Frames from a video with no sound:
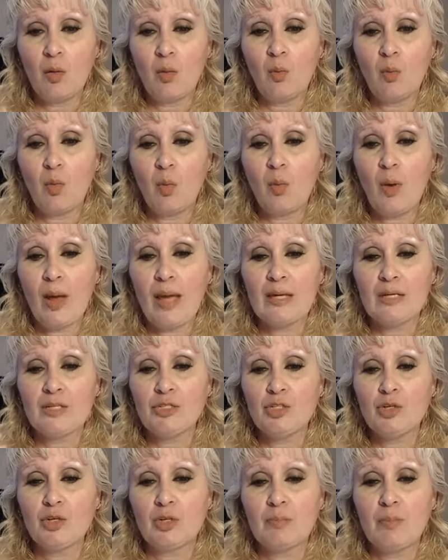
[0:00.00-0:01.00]
ways
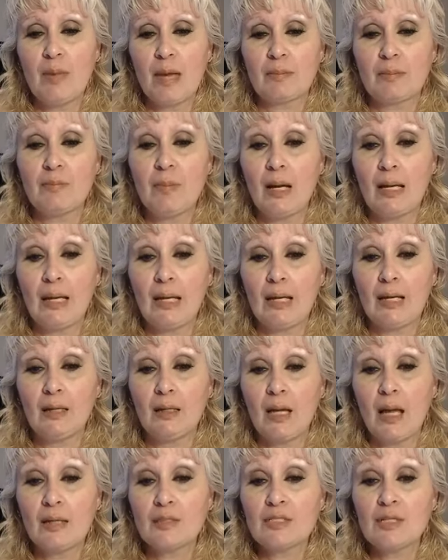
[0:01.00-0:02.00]
you can make money
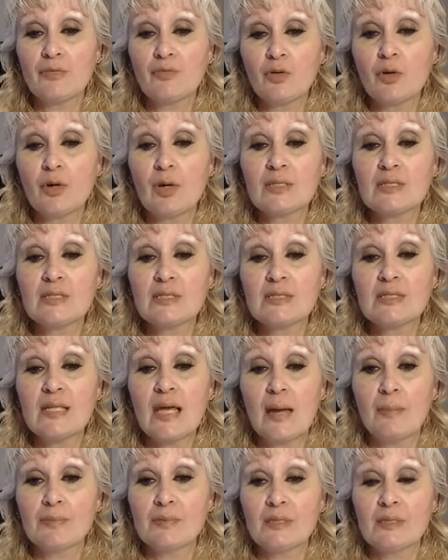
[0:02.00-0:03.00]
and different
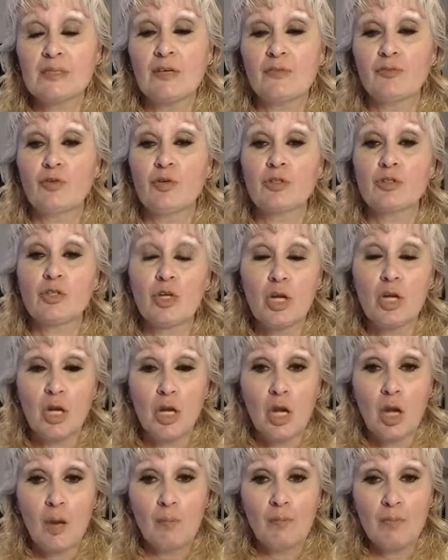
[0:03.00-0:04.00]
steps and different
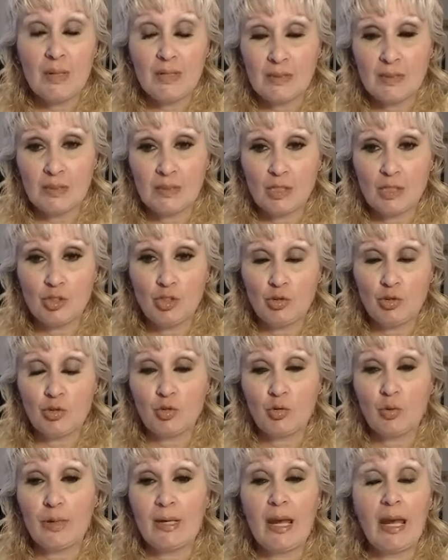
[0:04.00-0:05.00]
businesses you can
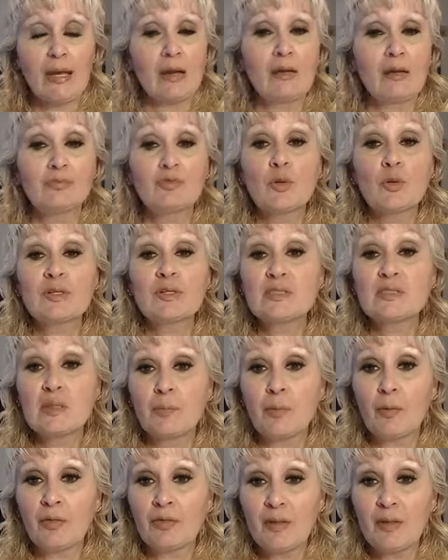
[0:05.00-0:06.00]
create out of doing
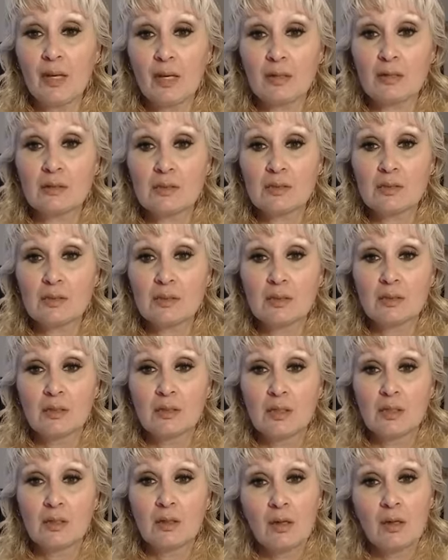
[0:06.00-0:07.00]
simple things.
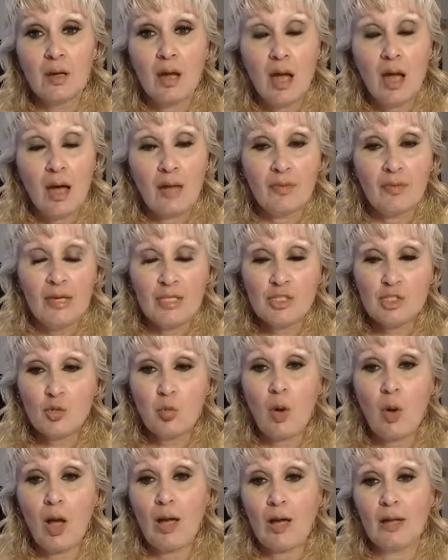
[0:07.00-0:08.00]
And each
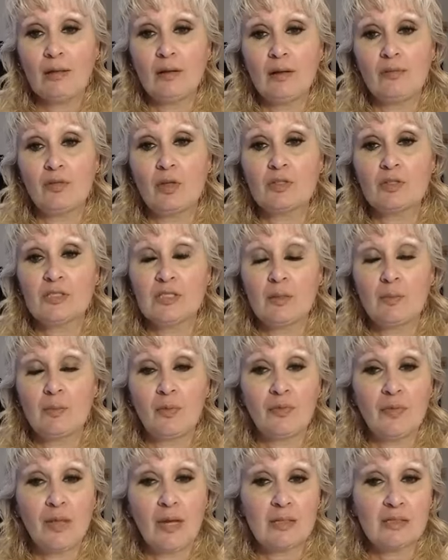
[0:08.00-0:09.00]
one of those simple
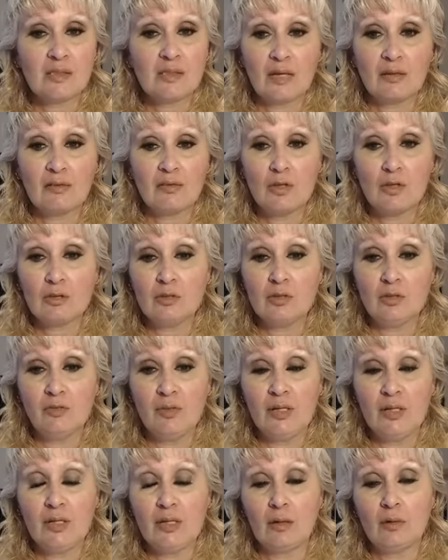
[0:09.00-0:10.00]
things, like you can do
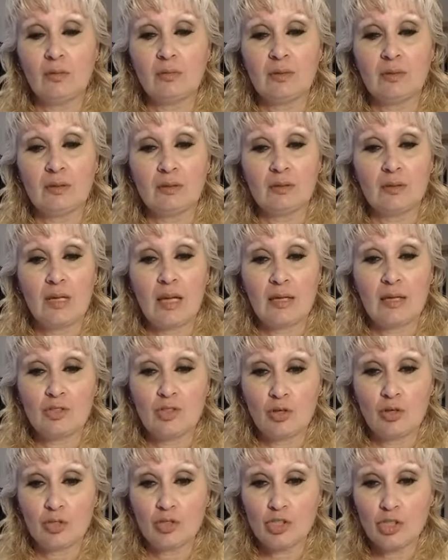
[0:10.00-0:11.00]
video and
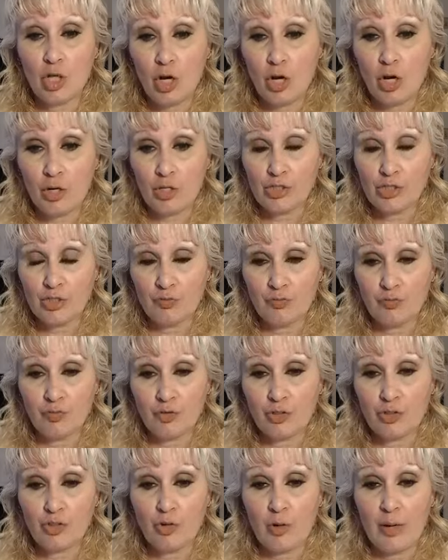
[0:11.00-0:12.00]
you can charge for
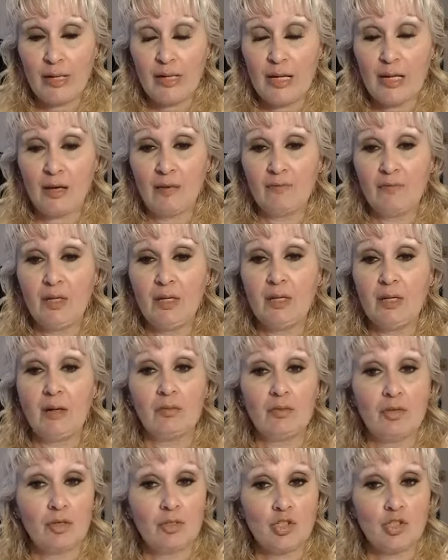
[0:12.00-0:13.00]
training on video.
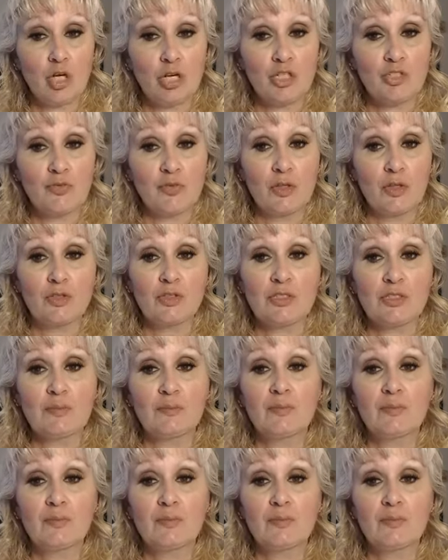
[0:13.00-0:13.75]
You can charge for those.